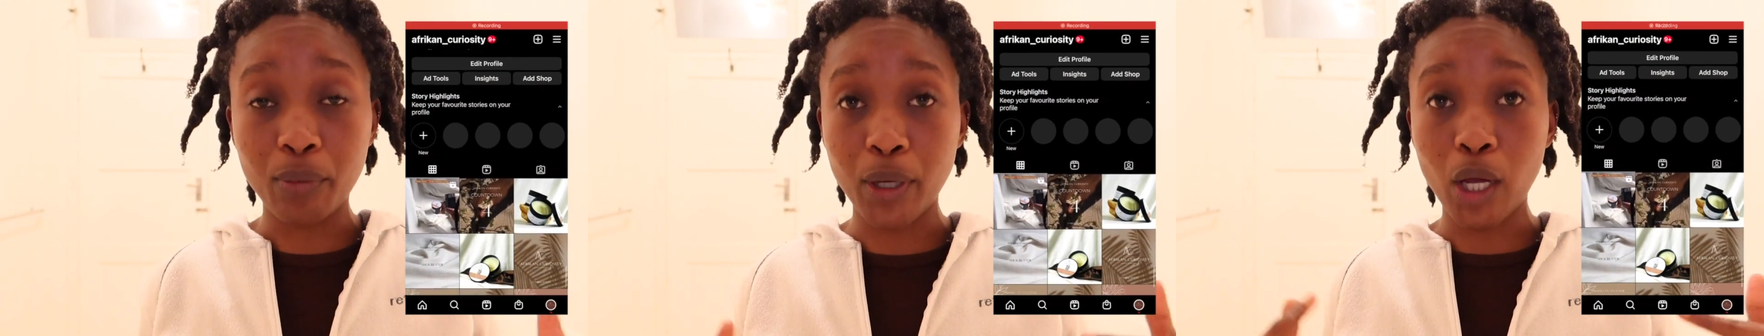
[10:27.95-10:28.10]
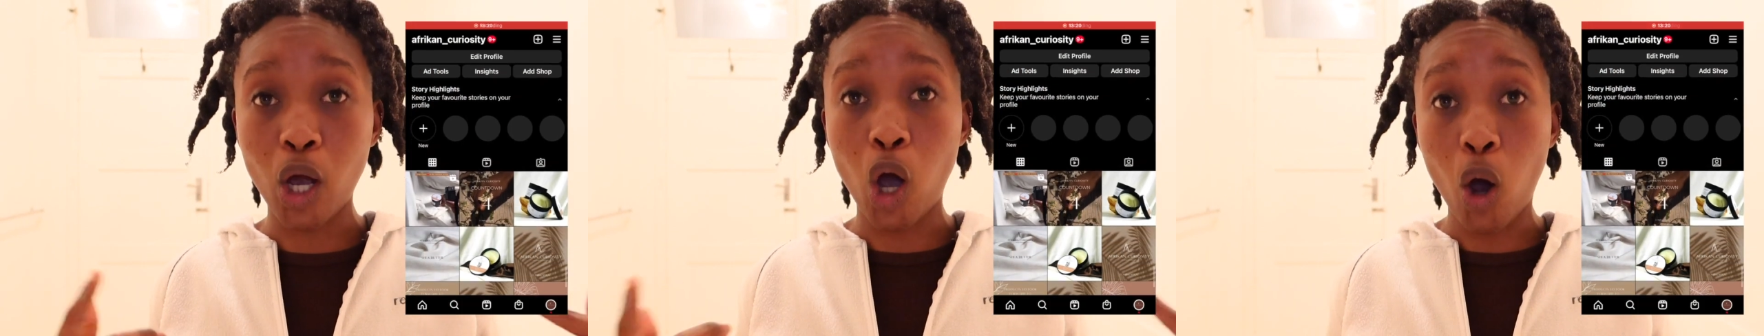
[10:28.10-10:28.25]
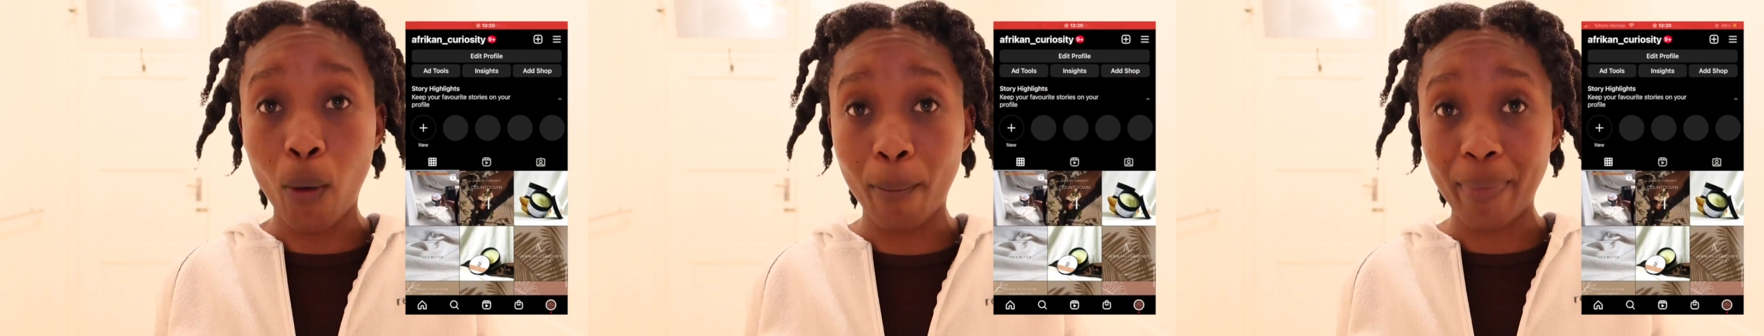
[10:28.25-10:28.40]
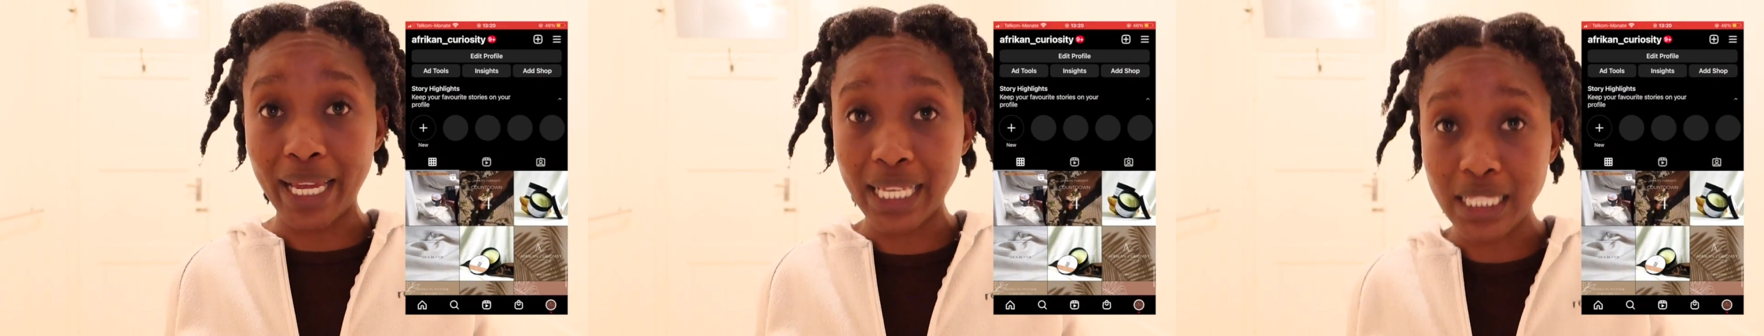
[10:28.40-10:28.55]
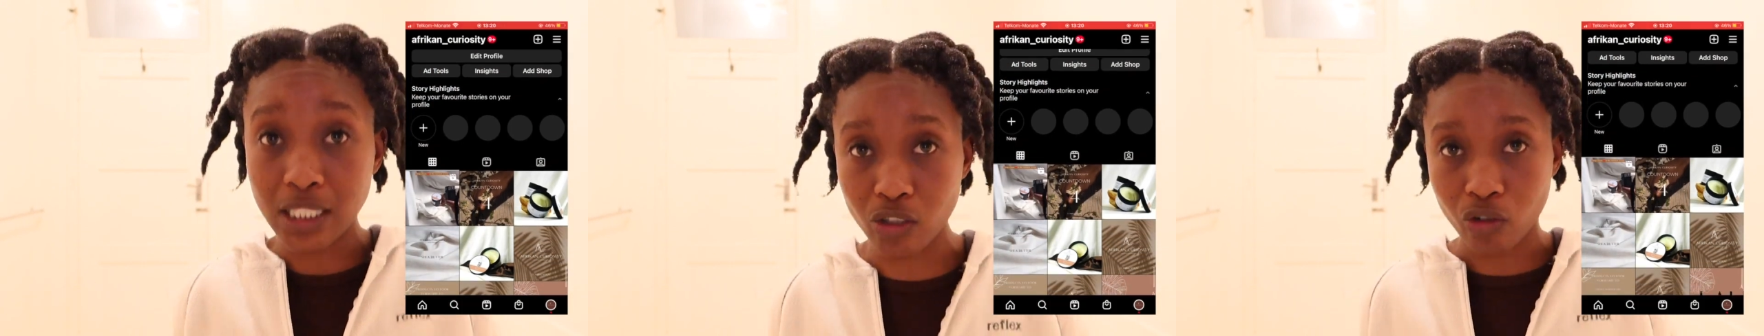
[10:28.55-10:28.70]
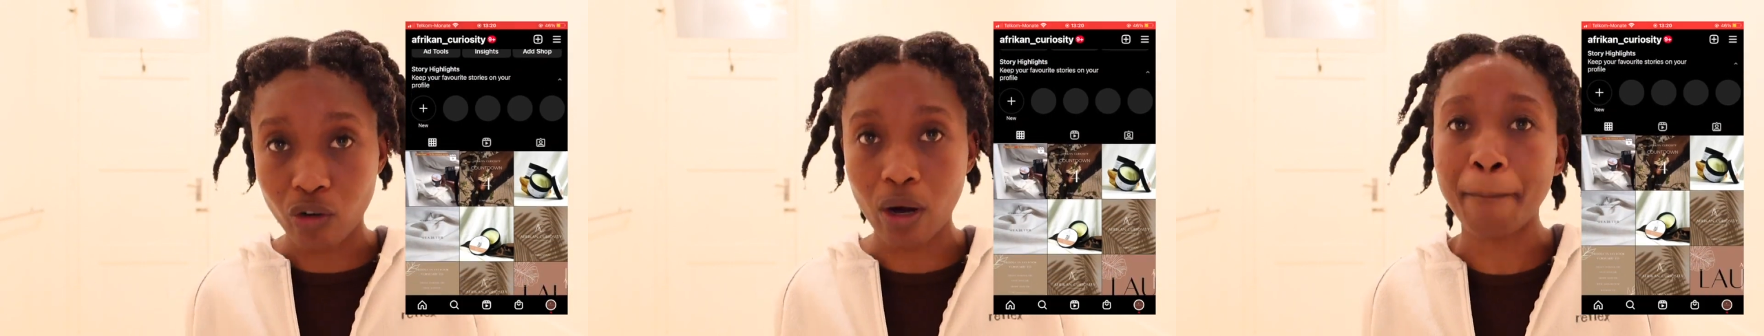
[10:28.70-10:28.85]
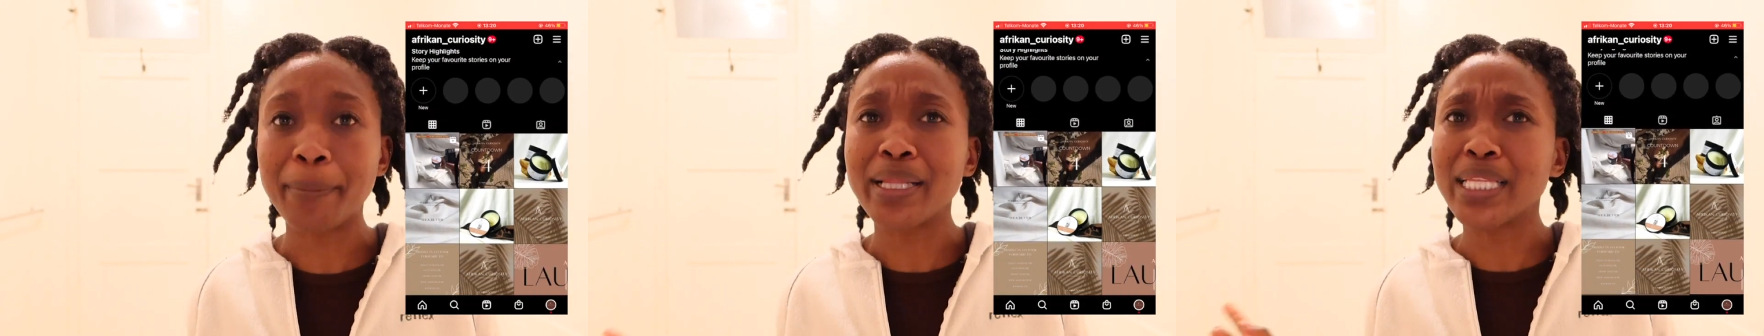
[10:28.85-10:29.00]
me on my
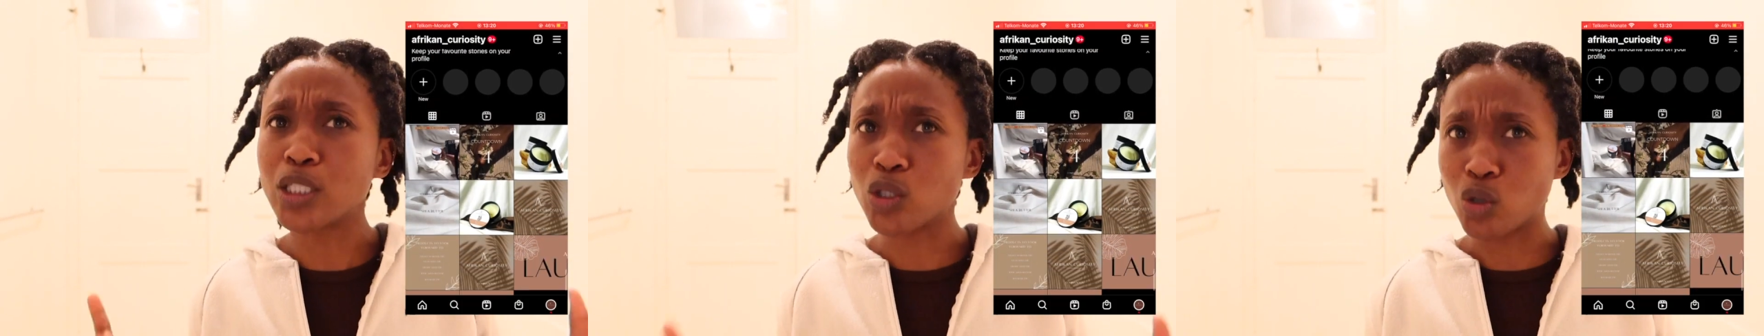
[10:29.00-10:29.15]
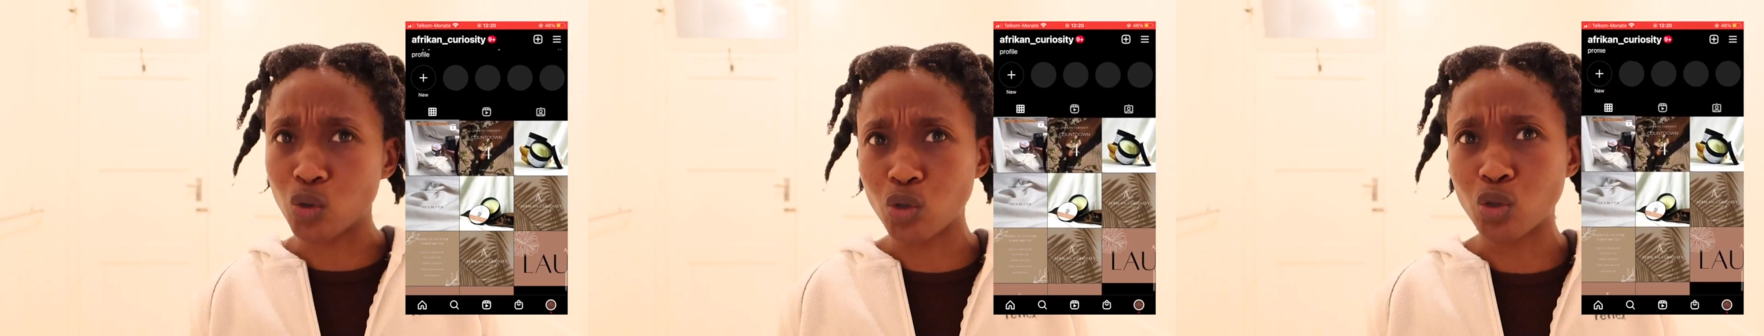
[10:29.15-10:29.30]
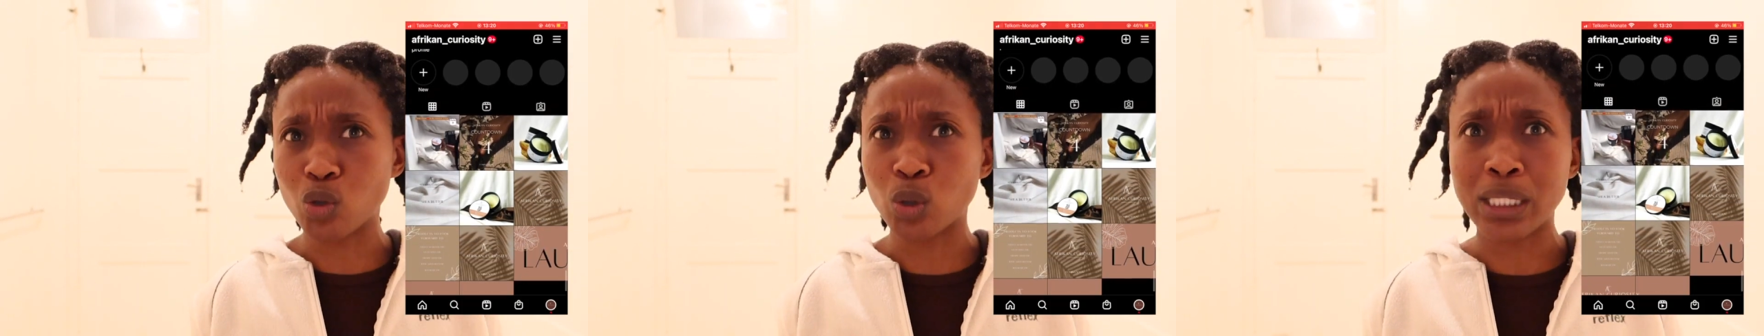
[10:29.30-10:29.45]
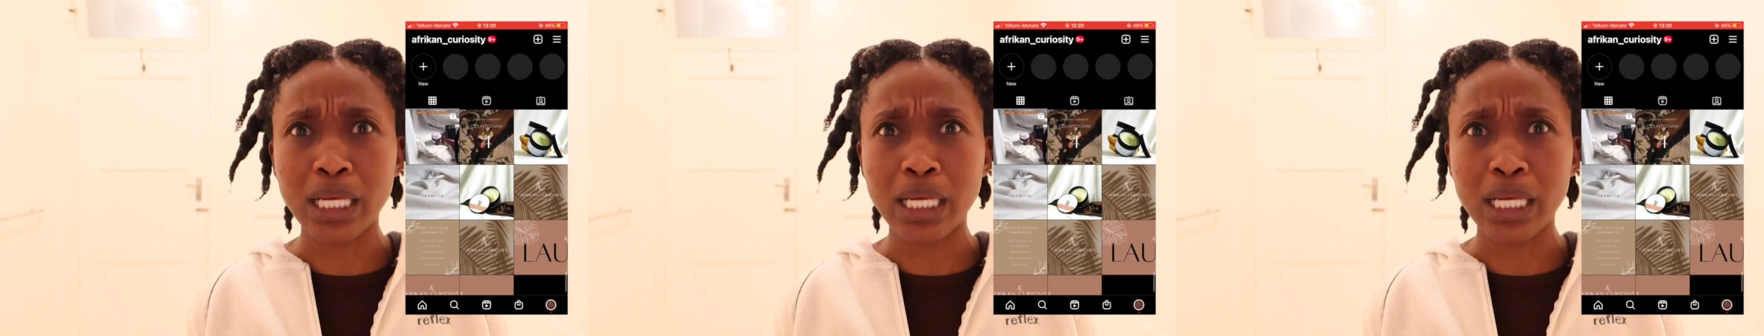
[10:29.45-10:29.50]
Instagram, please do so.